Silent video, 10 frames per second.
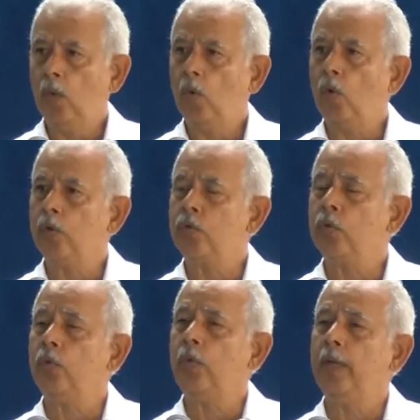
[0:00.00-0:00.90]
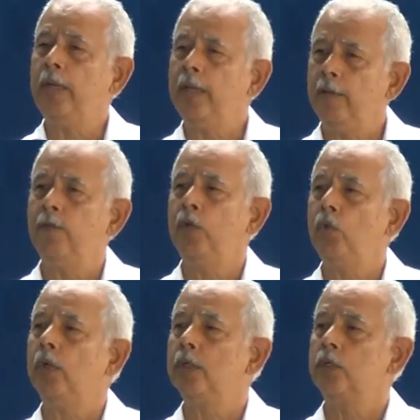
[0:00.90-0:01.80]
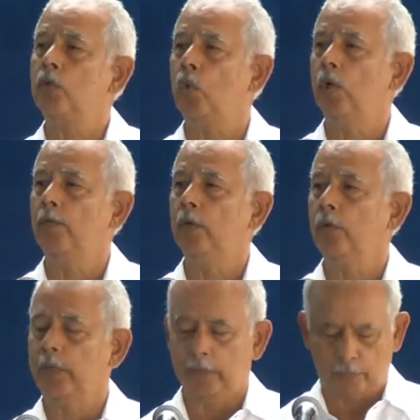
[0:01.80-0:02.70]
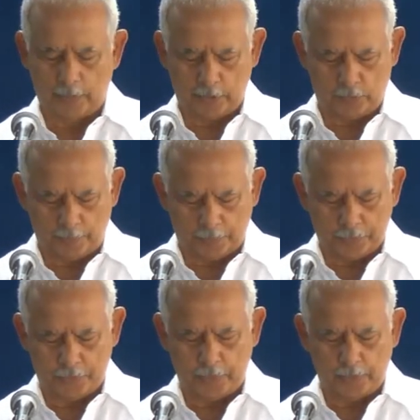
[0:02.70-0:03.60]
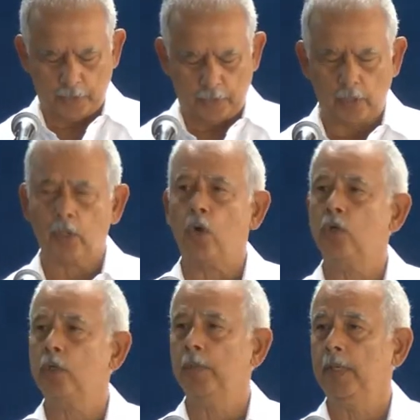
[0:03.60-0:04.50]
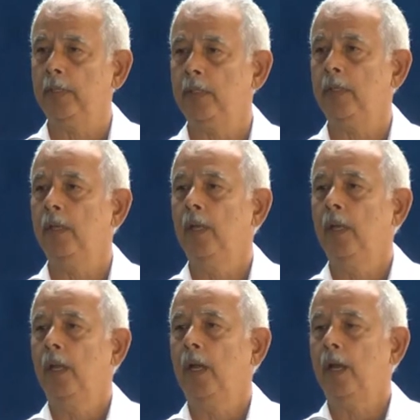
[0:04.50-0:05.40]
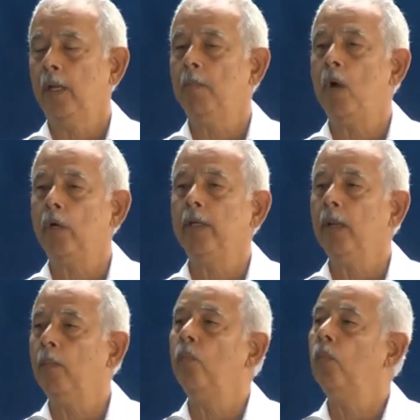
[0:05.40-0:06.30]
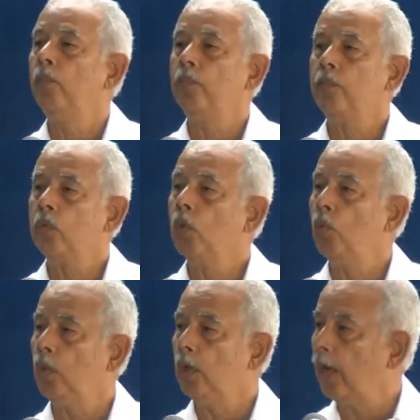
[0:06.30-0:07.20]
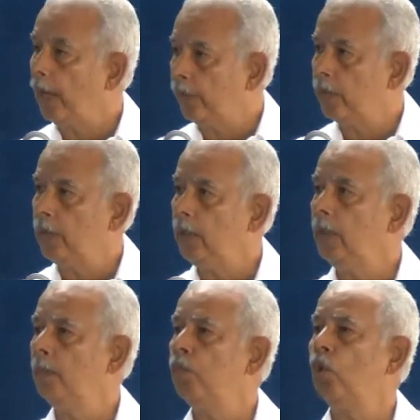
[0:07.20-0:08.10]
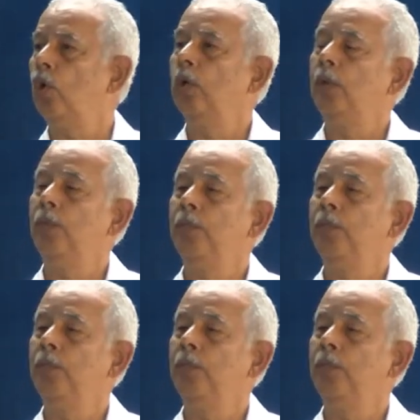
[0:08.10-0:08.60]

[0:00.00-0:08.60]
Also, individuals called for greater transparency and accountability, and among them were Anthony Paul,